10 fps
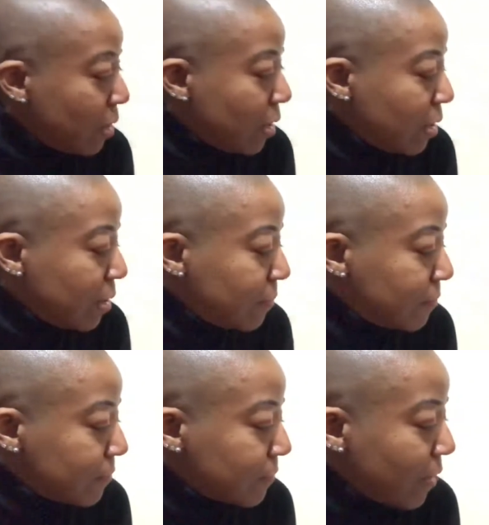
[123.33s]

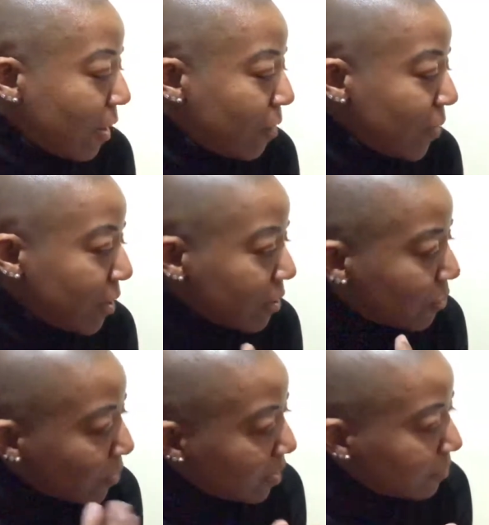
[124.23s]
aromatic
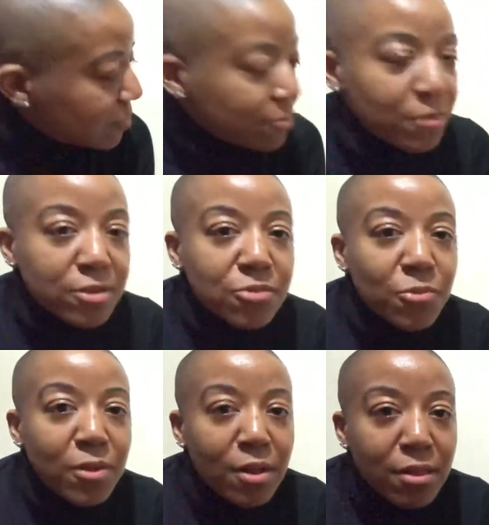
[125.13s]
grapes mixed
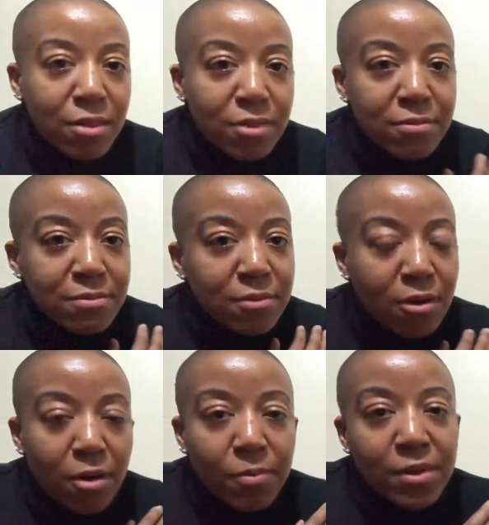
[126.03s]
with
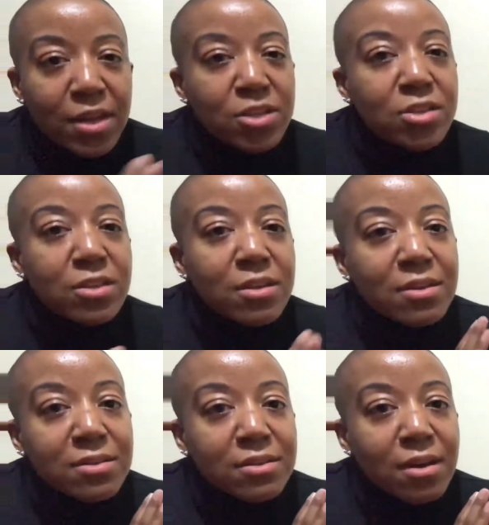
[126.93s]
carbonation
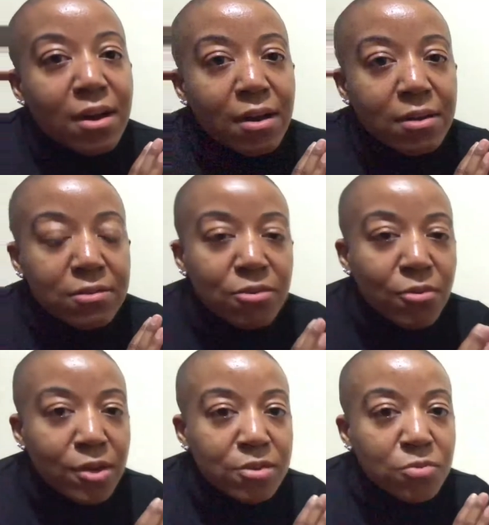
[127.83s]
is not the
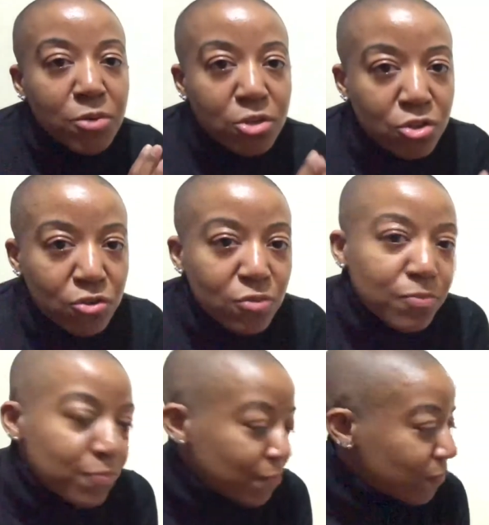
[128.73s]
greatest mixture.
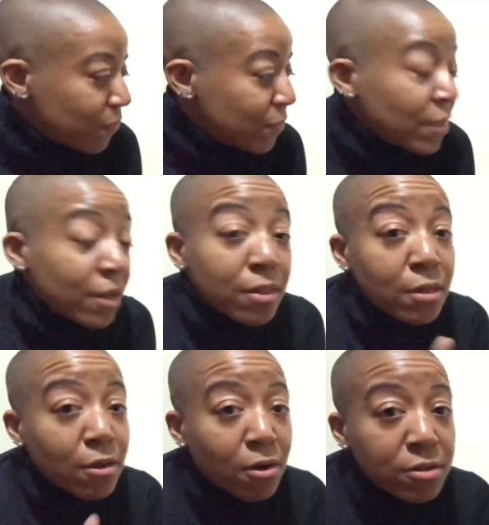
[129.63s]

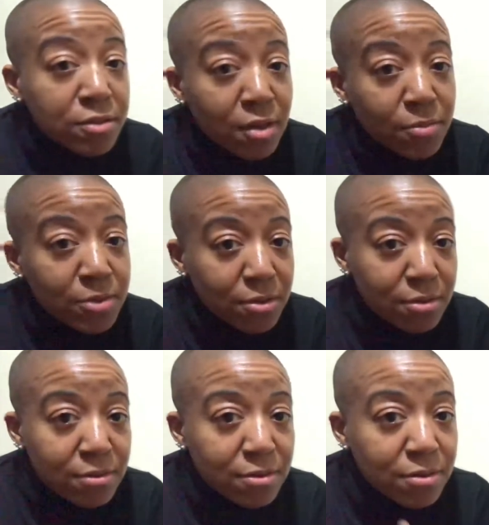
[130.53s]
There are
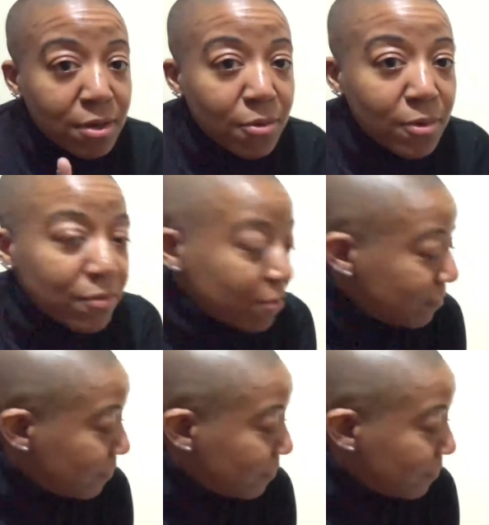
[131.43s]
exceptions, however.